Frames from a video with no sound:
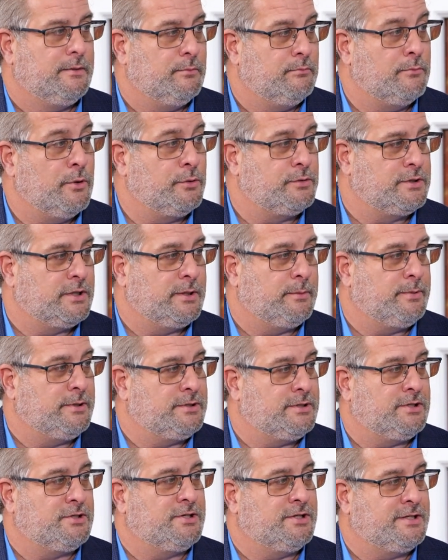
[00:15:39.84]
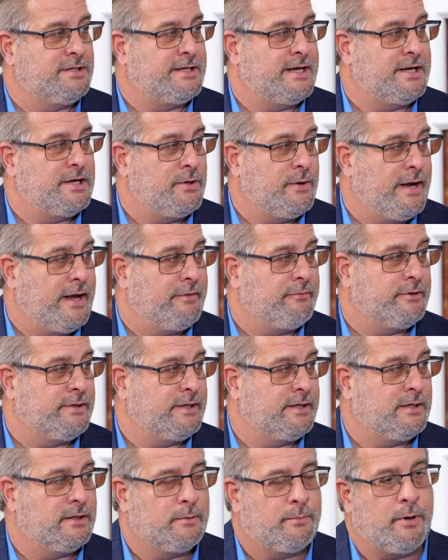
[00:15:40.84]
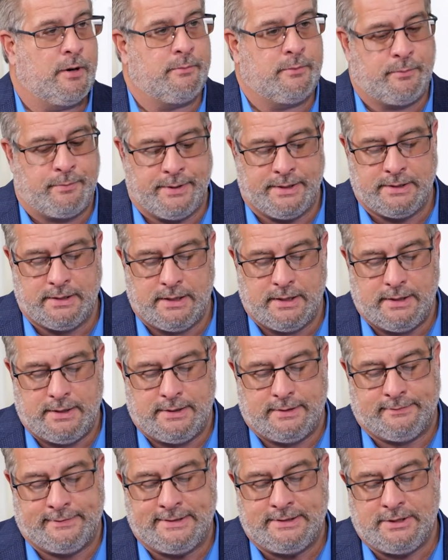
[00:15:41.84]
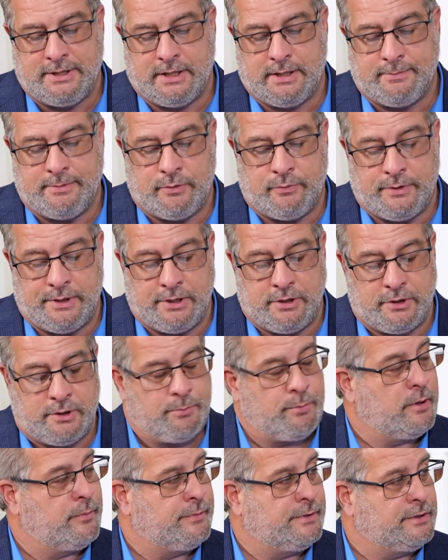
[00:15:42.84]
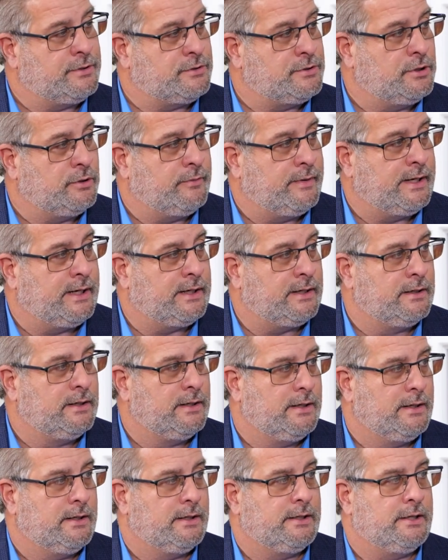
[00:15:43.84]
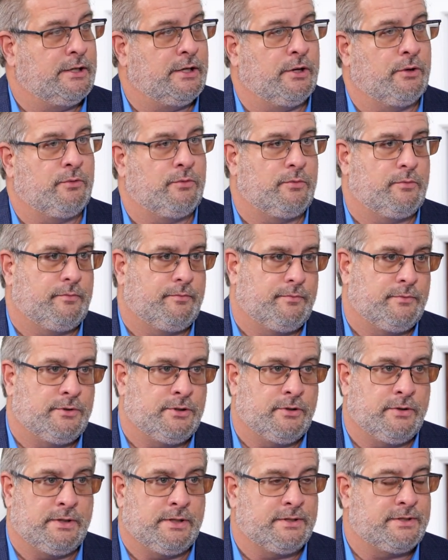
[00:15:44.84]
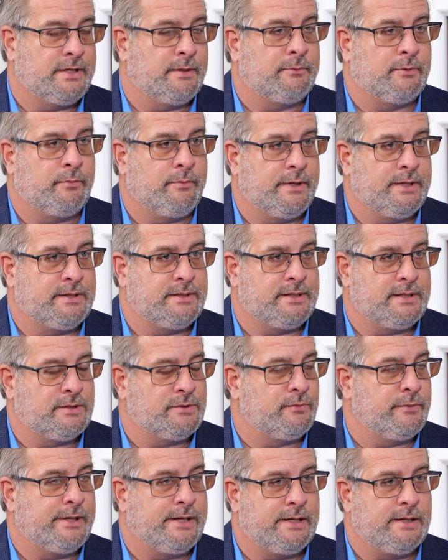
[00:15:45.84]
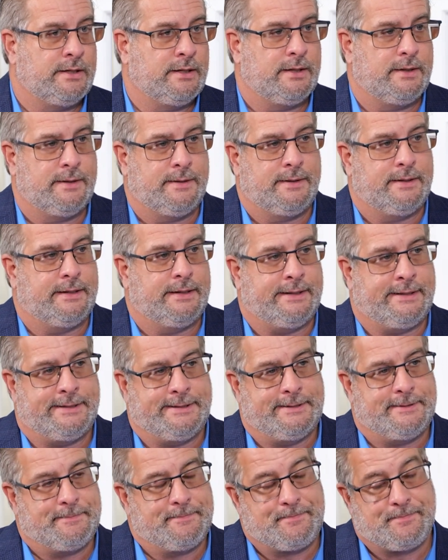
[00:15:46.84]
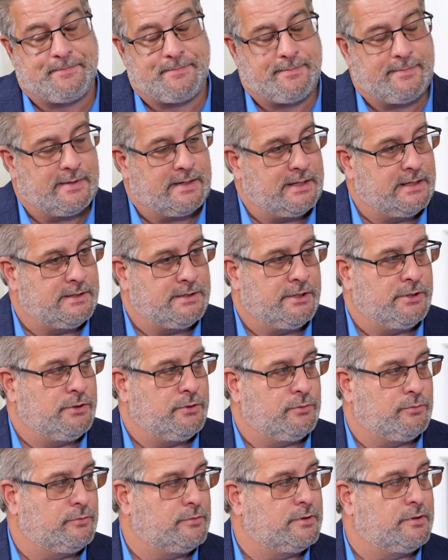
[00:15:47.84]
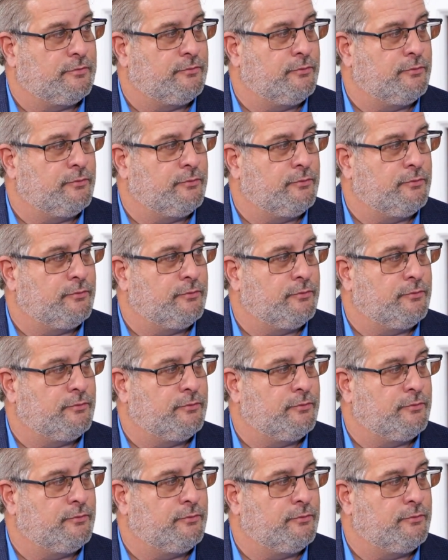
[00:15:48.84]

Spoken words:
most of the positions that you have within the department. But let's talk about what your department is doing, during the summer months as we continue to